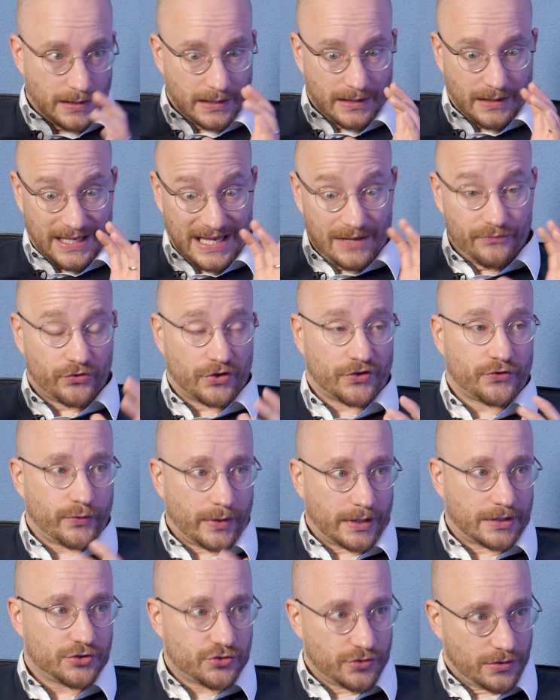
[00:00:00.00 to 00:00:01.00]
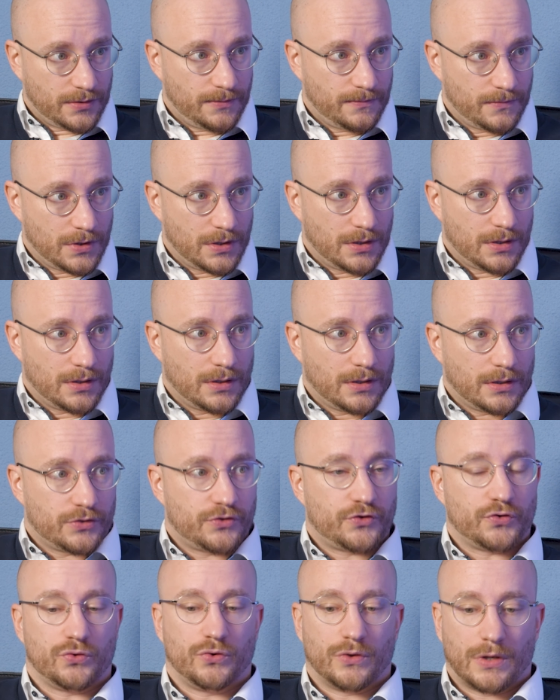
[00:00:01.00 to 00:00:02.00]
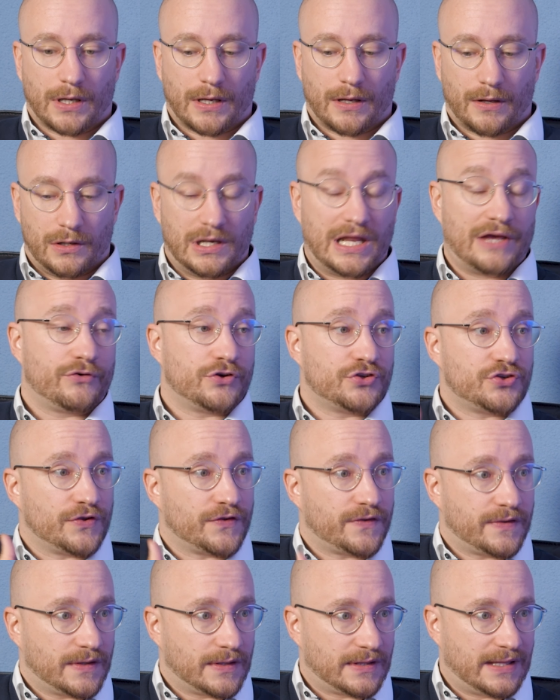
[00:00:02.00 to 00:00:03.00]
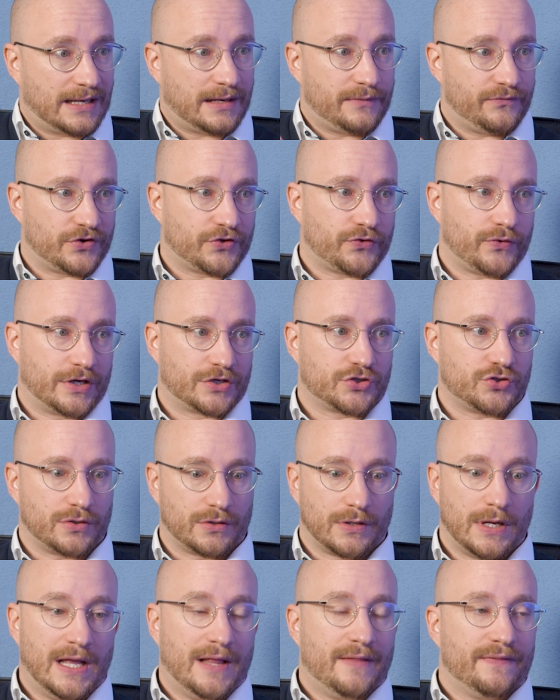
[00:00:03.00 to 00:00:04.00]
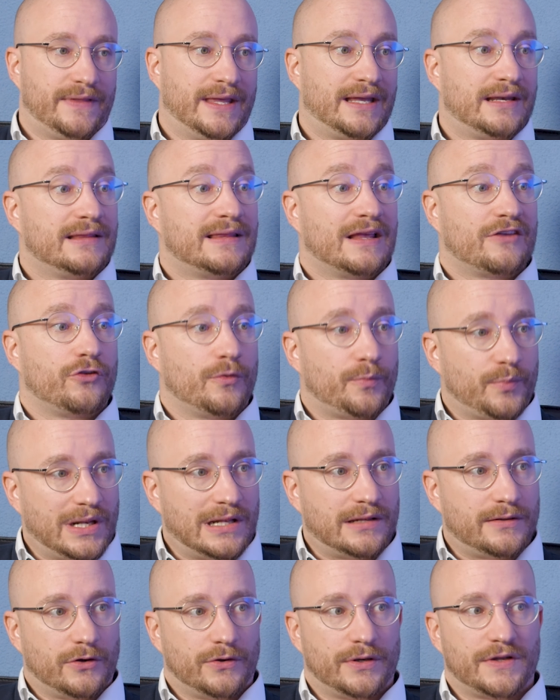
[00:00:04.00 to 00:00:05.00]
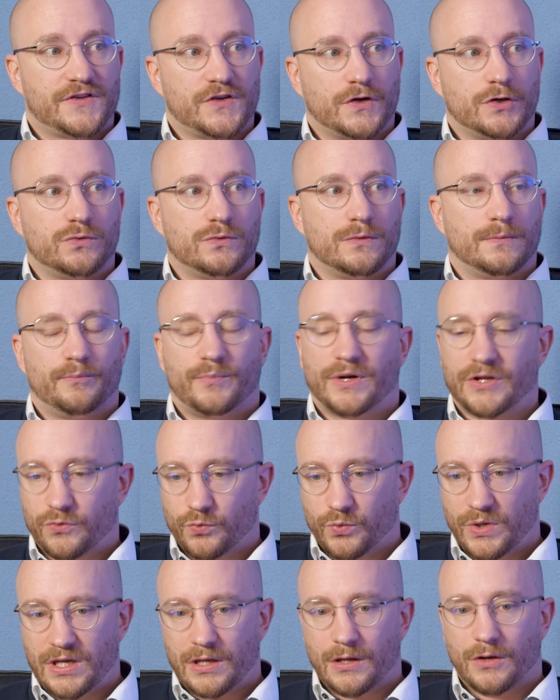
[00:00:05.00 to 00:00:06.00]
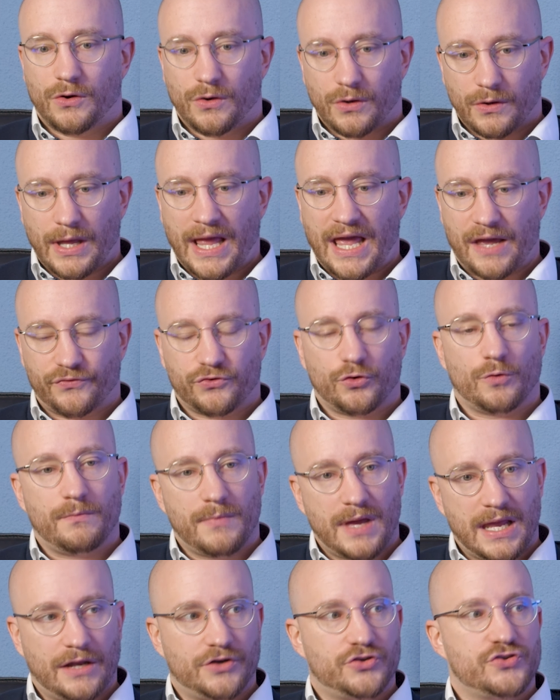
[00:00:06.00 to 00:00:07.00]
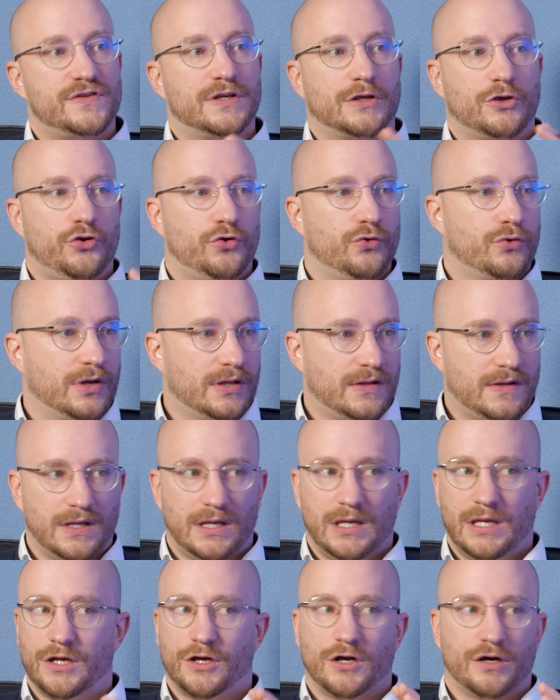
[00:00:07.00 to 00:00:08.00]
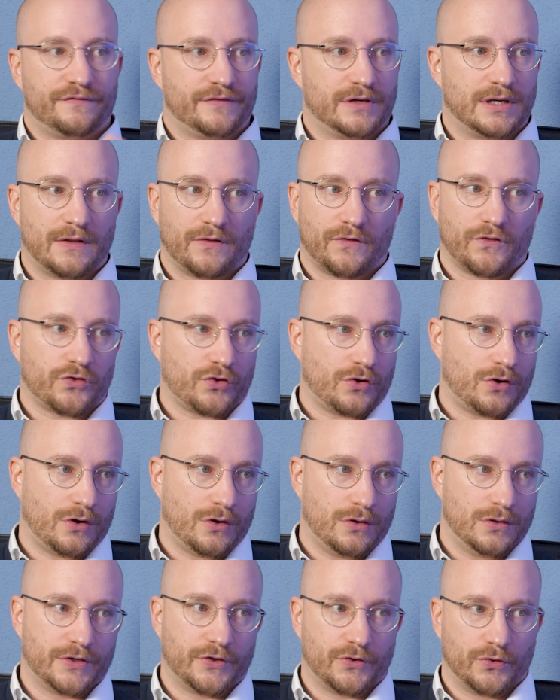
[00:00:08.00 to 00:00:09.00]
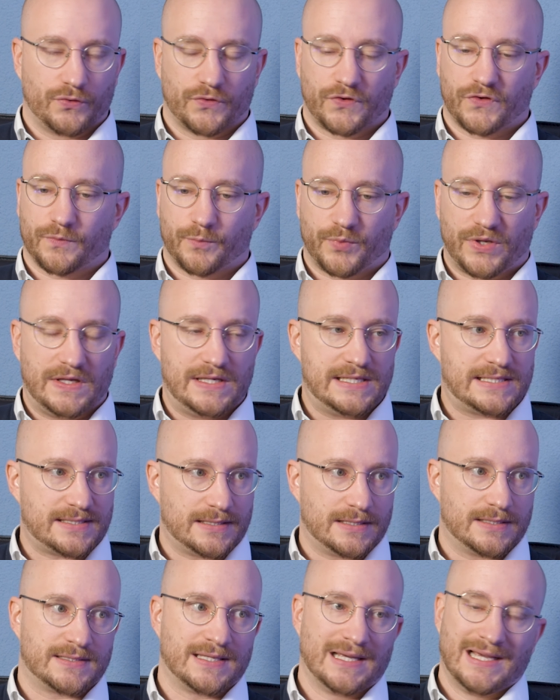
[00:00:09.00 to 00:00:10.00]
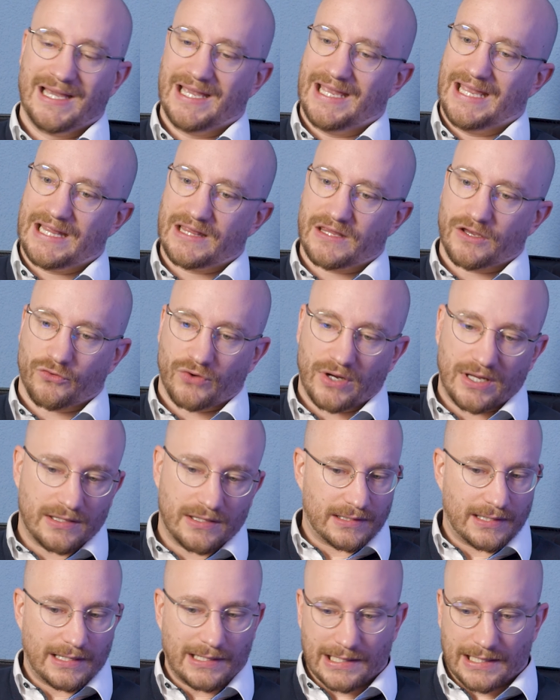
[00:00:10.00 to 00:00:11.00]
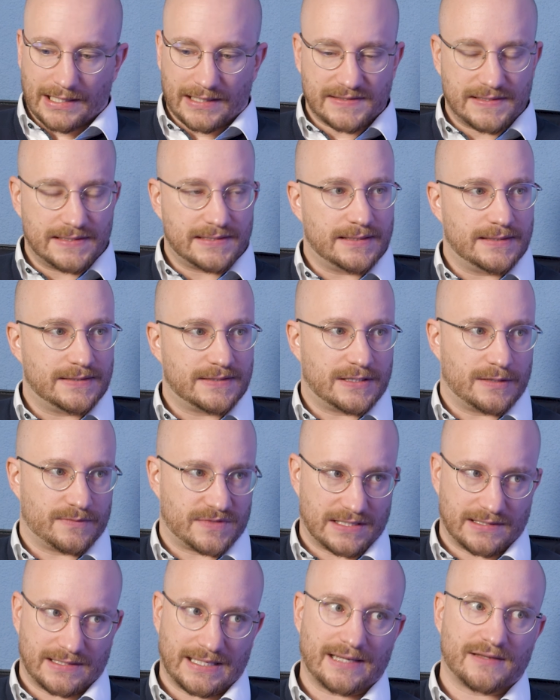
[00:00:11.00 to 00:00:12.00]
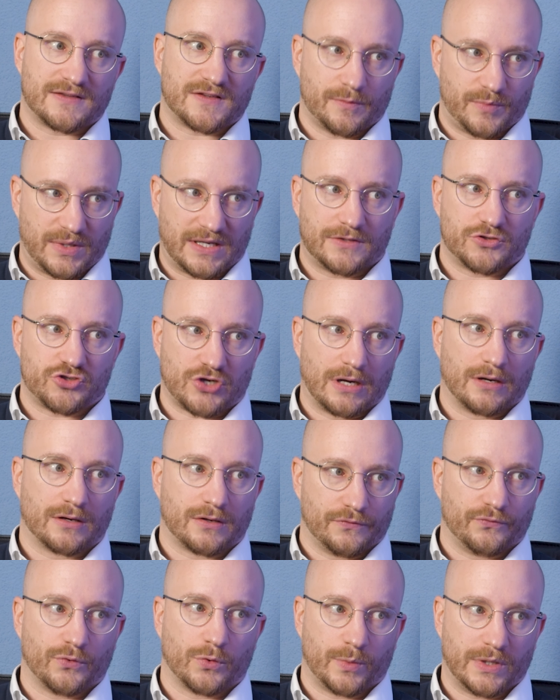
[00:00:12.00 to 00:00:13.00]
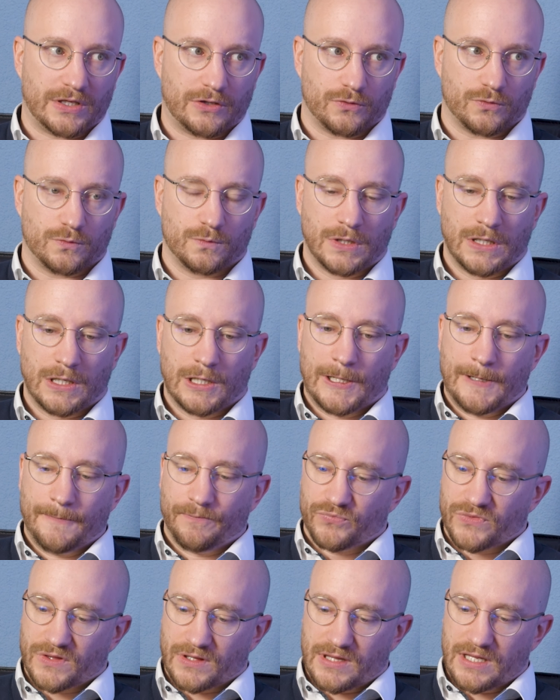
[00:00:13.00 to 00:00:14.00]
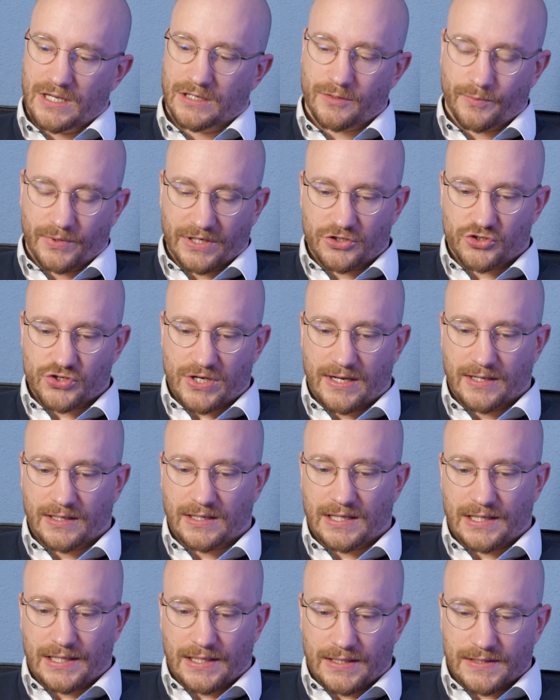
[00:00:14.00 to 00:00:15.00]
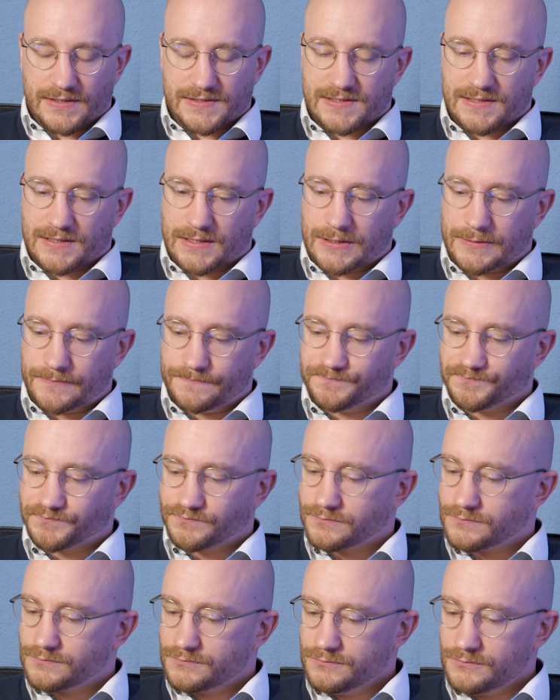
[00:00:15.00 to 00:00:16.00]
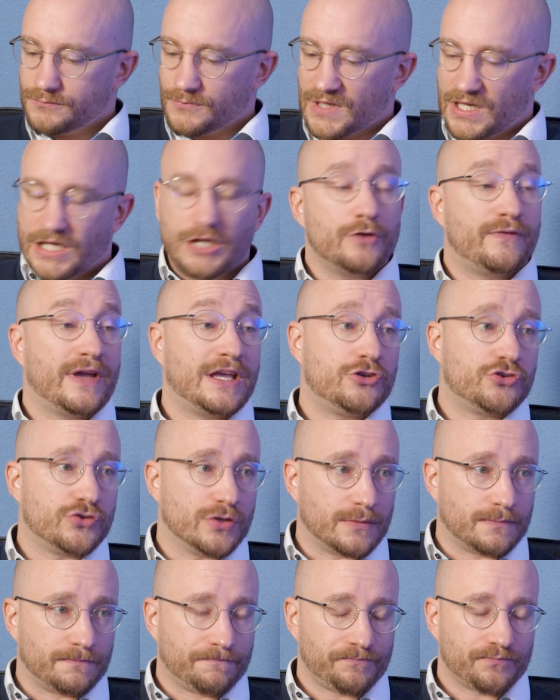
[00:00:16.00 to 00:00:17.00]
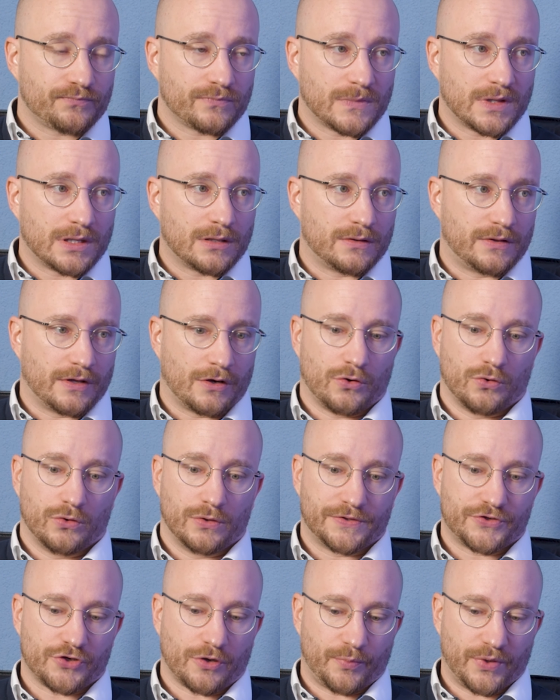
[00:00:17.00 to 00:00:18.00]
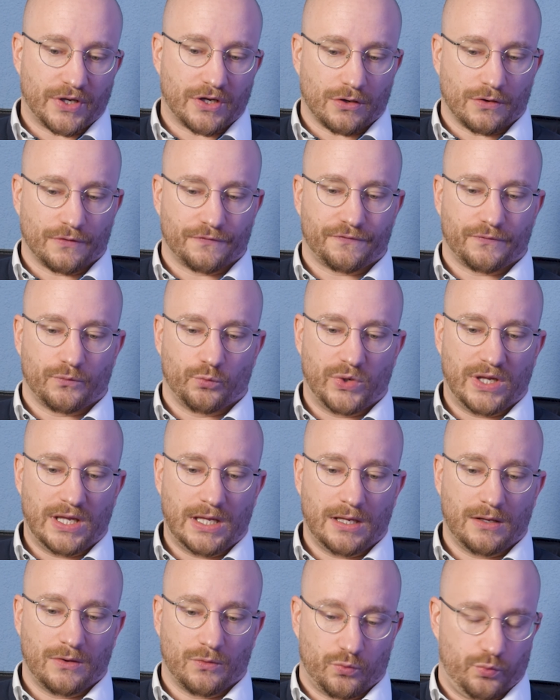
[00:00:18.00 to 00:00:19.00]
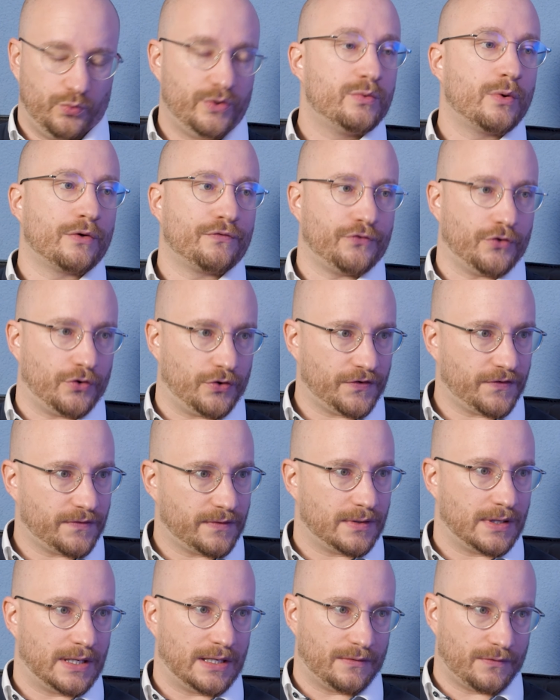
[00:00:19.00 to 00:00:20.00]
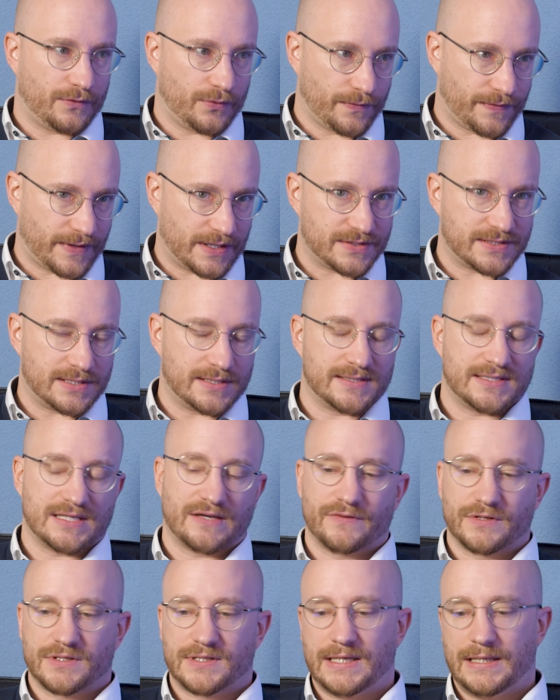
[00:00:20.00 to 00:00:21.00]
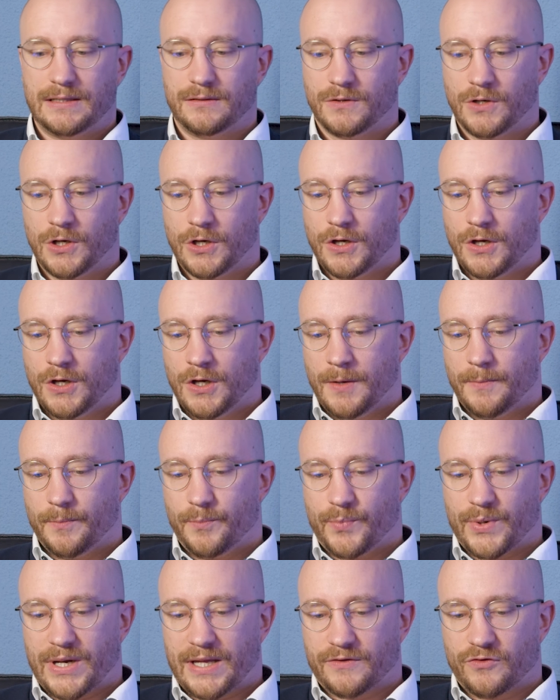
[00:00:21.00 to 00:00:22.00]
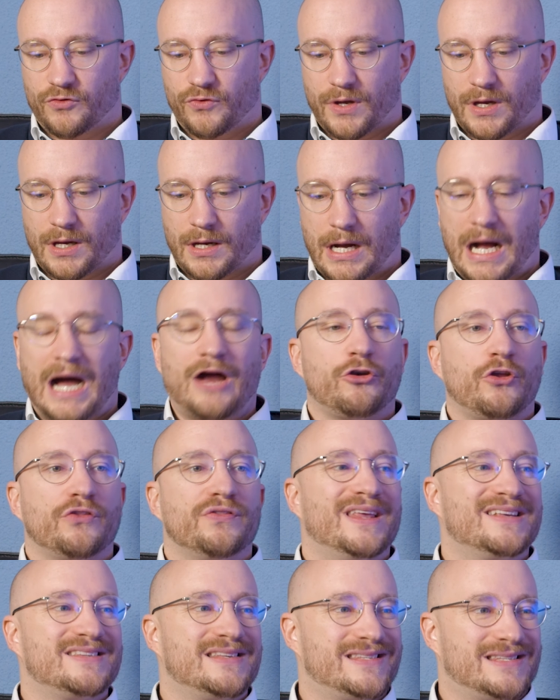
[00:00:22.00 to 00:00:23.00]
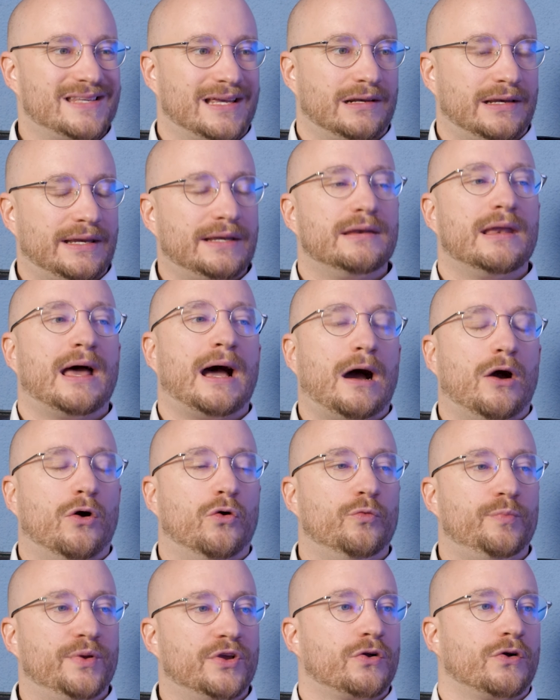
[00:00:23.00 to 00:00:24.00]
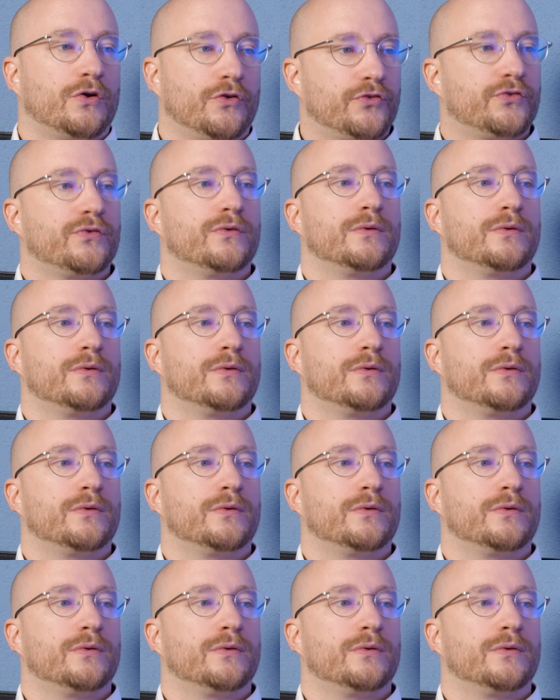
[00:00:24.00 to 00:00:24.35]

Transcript: infrastructure mm -hmm. to uh, leverages that infrastructure that it does not build on its own. But we have to manage security, governance, all those pieces integrated legacy systems, and that's a big chunk of what we do. The other big chunk is um, innovation the whole topic of we we were first in 2017, but uh, are not necessarily now because